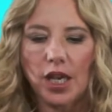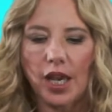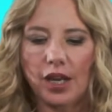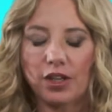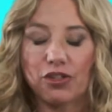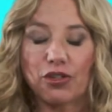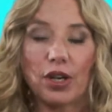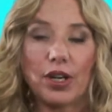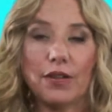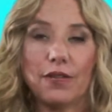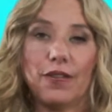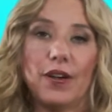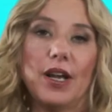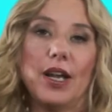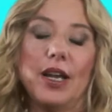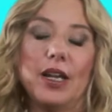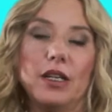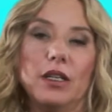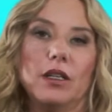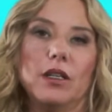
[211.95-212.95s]
and try to
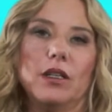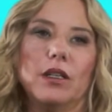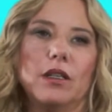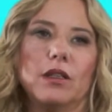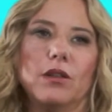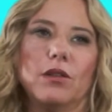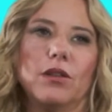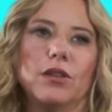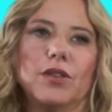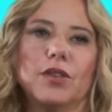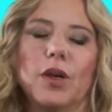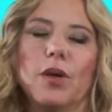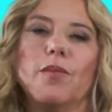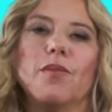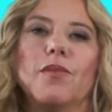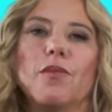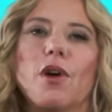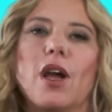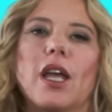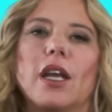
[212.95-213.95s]
find
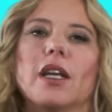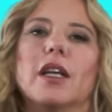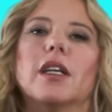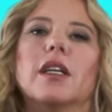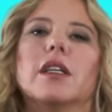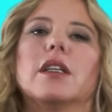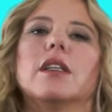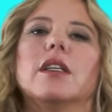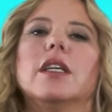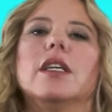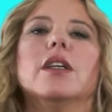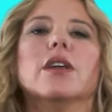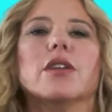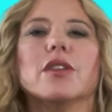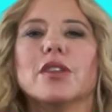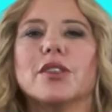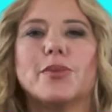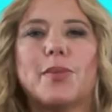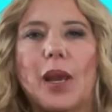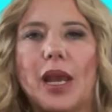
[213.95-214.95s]
some way to heal
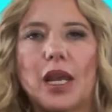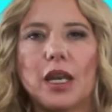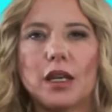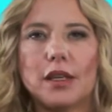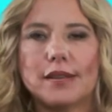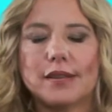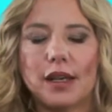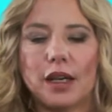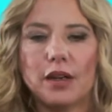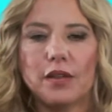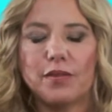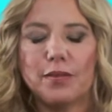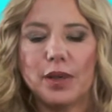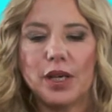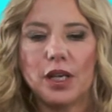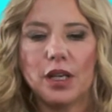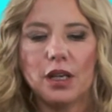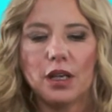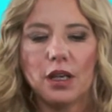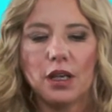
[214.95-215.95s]
this pain inside of
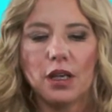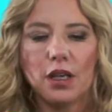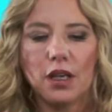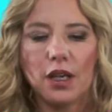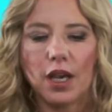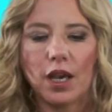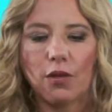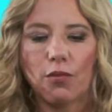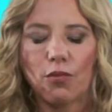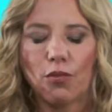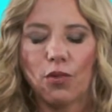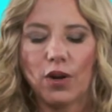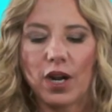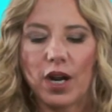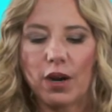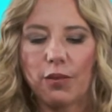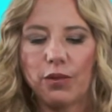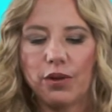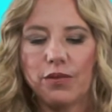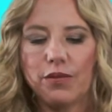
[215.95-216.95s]
me. And
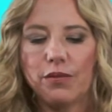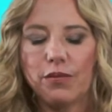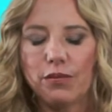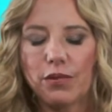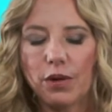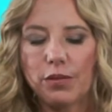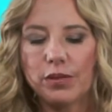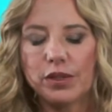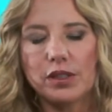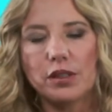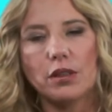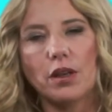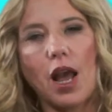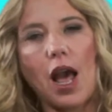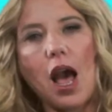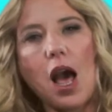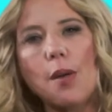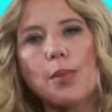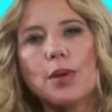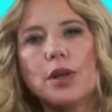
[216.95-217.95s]
what would
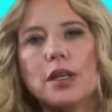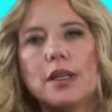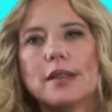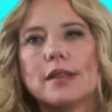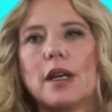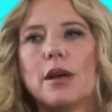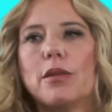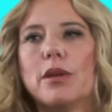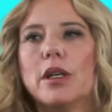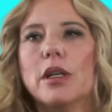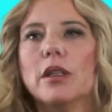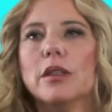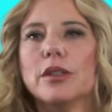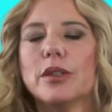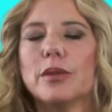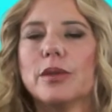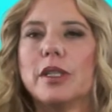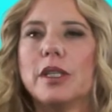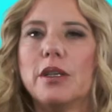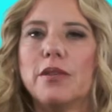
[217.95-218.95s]
happen is I would
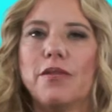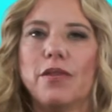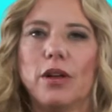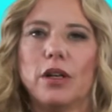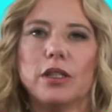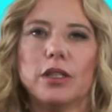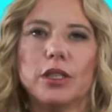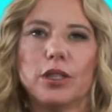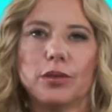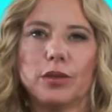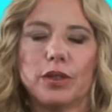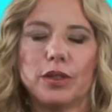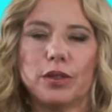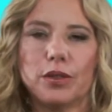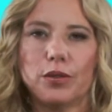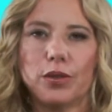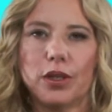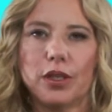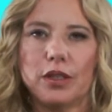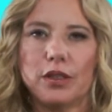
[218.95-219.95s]
ultimately volunteer with
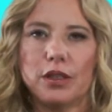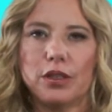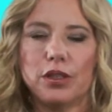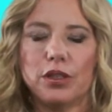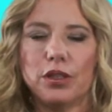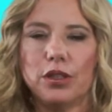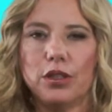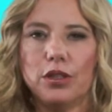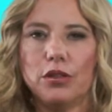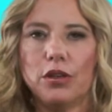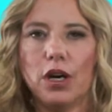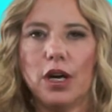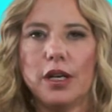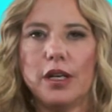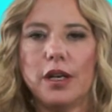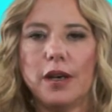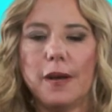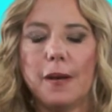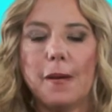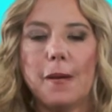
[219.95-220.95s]
this organization in
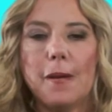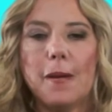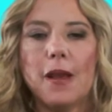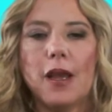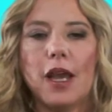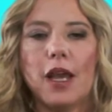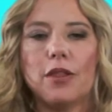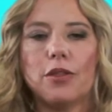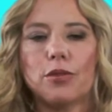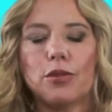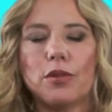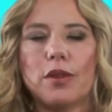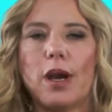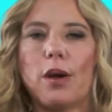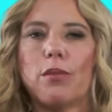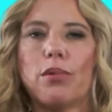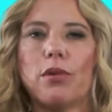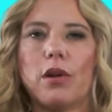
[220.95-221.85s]
Uganda, and through that